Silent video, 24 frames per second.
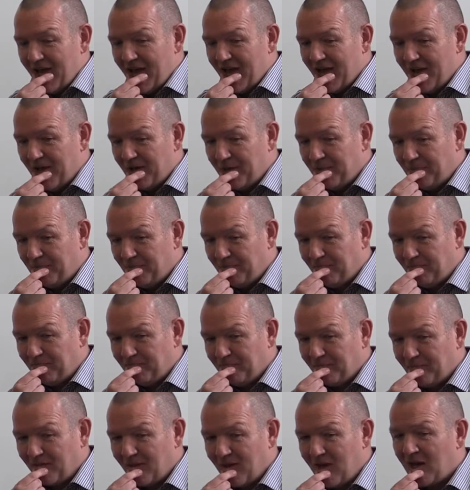
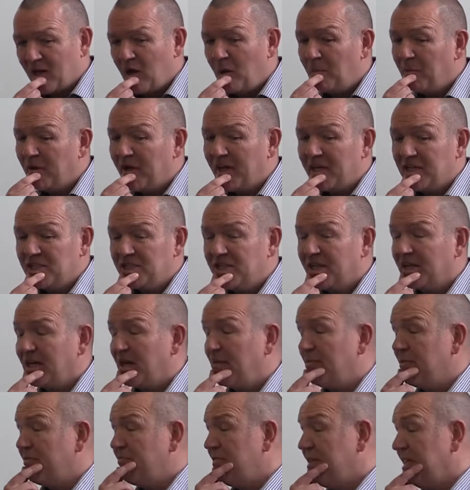Accommodation
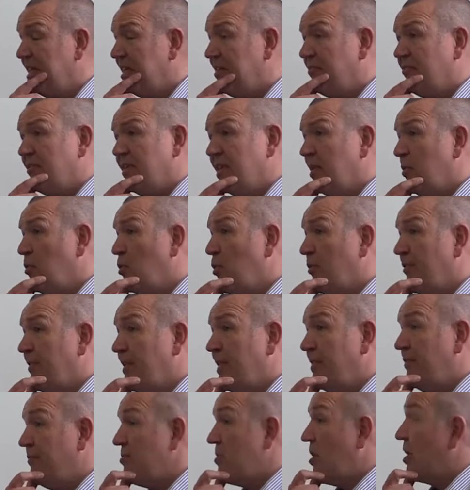can be really, really
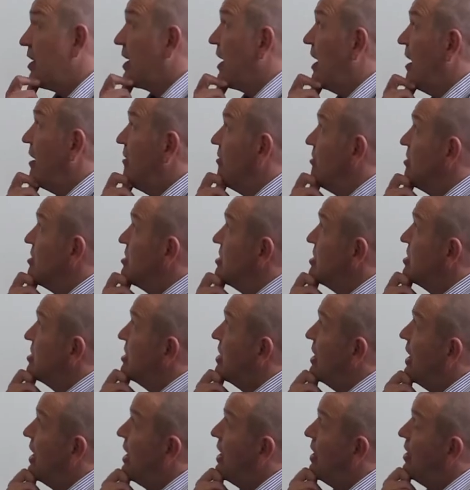worrying for our carers.
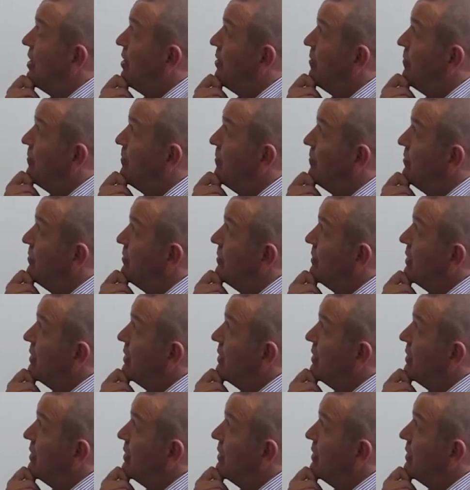I'm